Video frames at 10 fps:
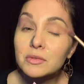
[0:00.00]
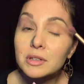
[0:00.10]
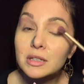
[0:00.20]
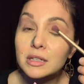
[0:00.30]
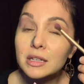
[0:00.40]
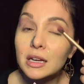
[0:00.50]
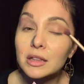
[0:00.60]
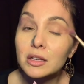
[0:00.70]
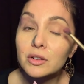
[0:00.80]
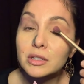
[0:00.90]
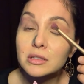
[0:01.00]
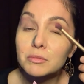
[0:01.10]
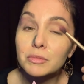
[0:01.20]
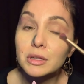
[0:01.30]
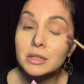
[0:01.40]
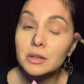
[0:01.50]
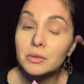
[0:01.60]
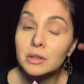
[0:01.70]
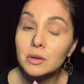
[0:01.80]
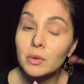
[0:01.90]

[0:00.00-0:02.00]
really get in the crease and blend it really